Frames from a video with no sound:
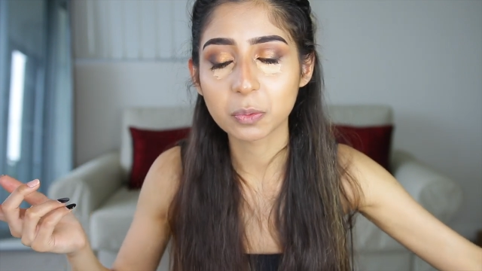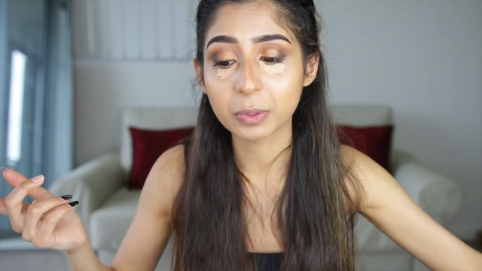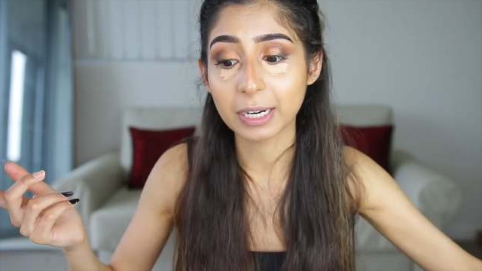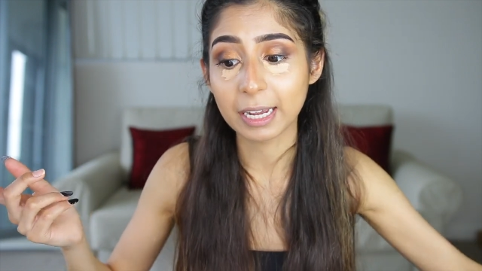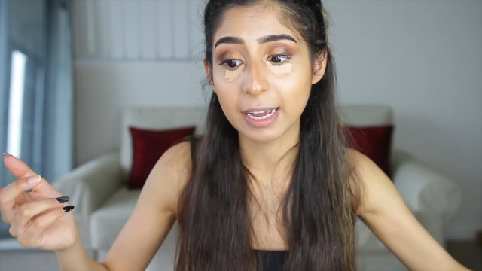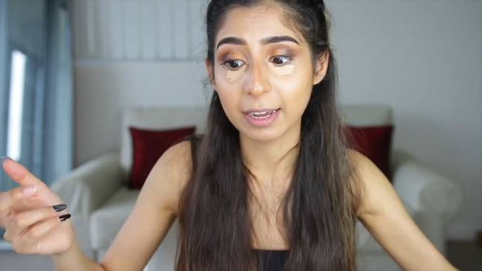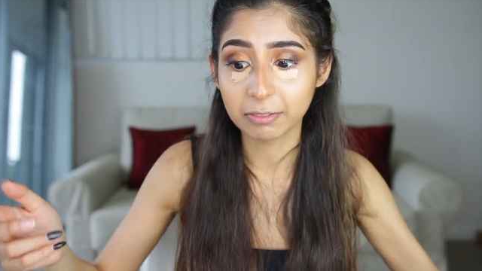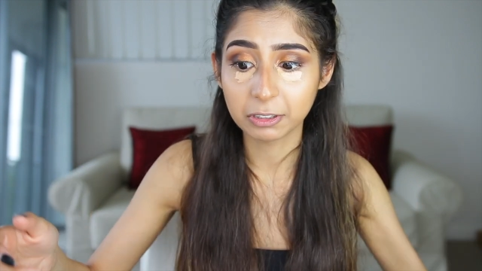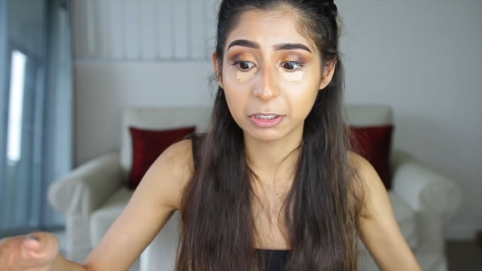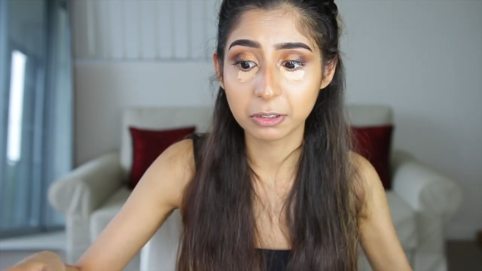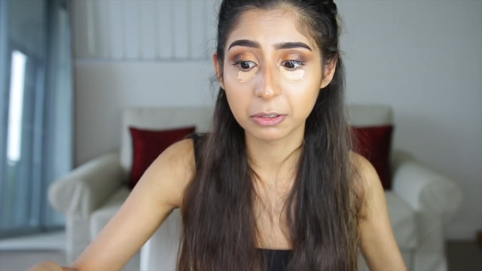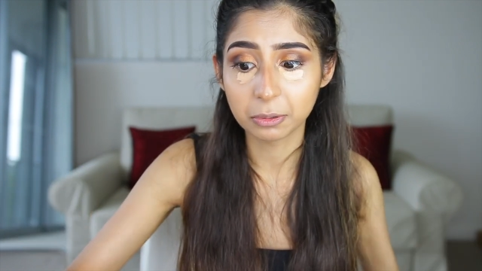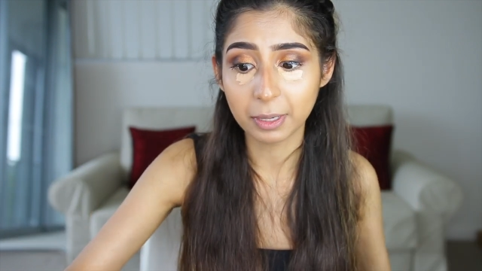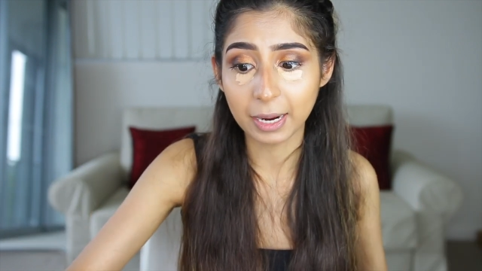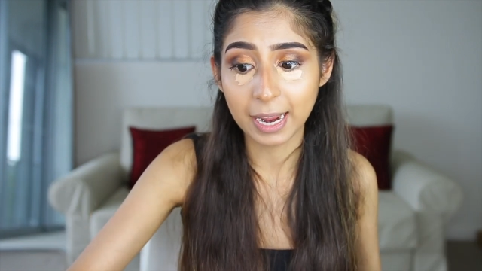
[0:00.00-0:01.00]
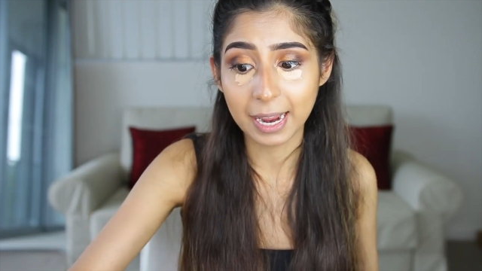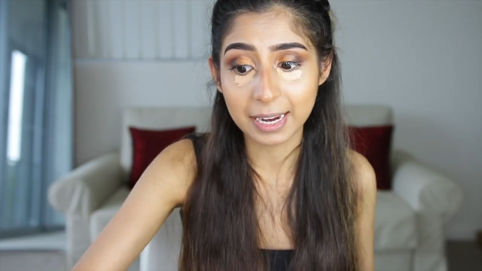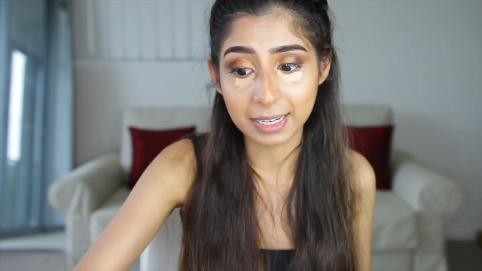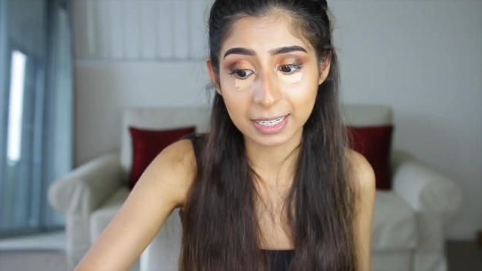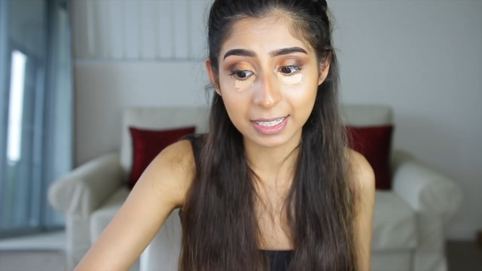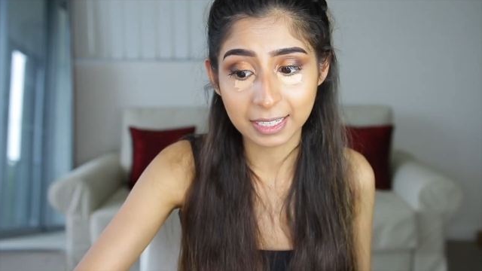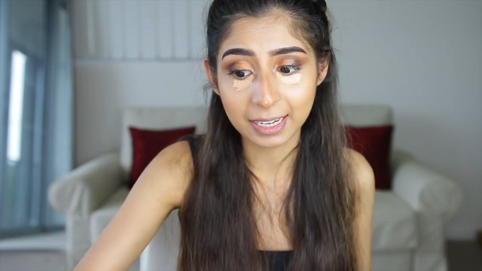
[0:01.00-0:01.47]
when I have to do
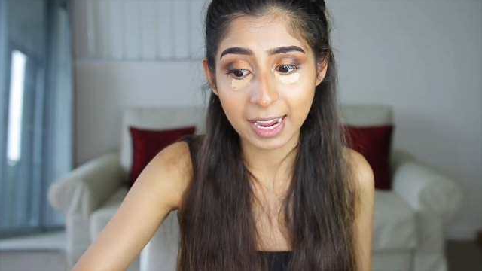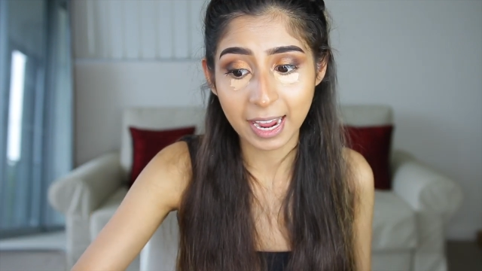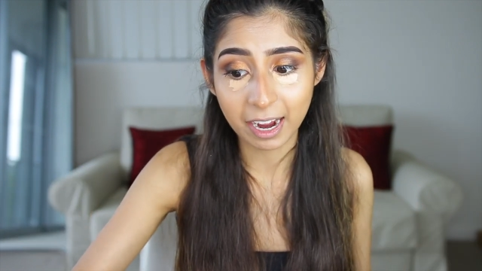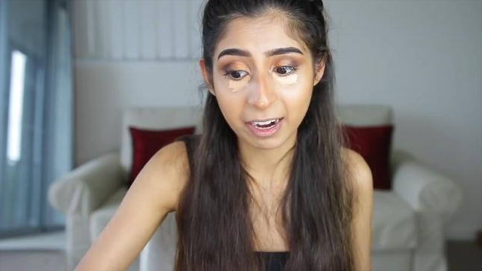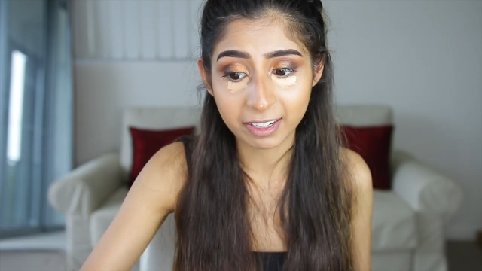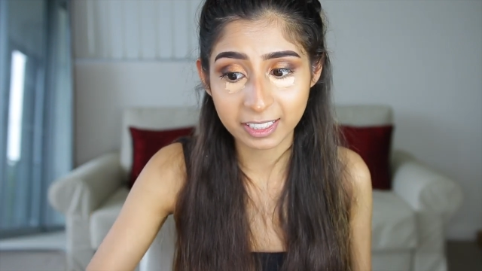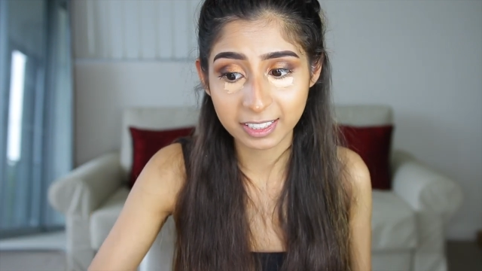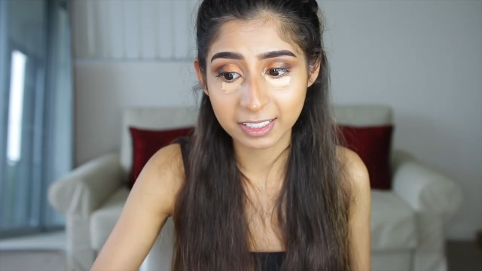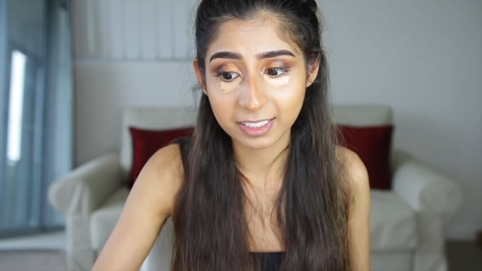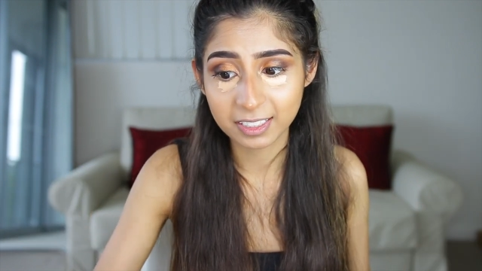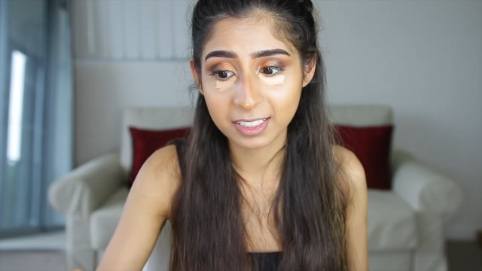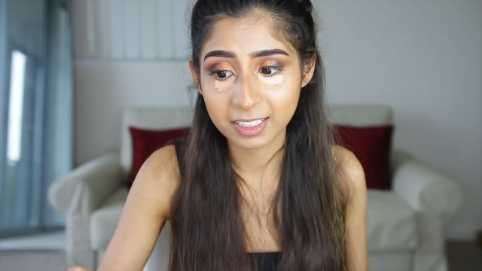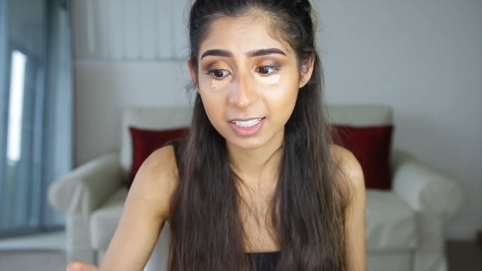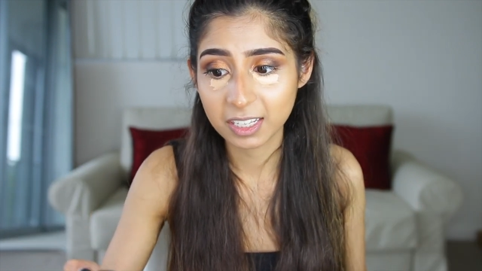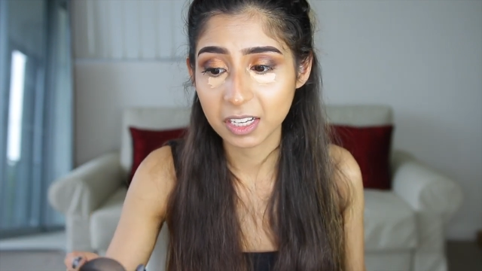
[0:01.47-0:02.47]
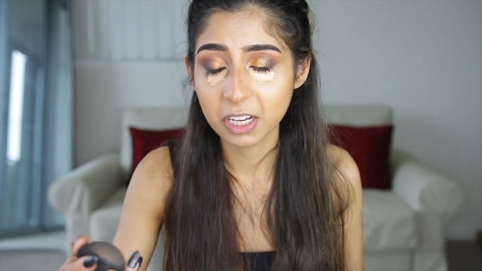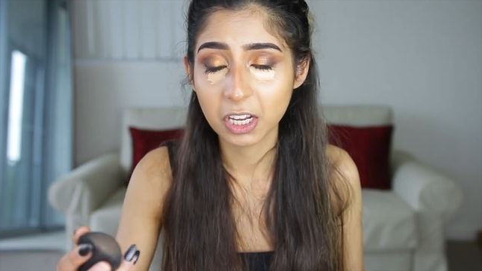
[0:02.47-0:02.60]
any errands,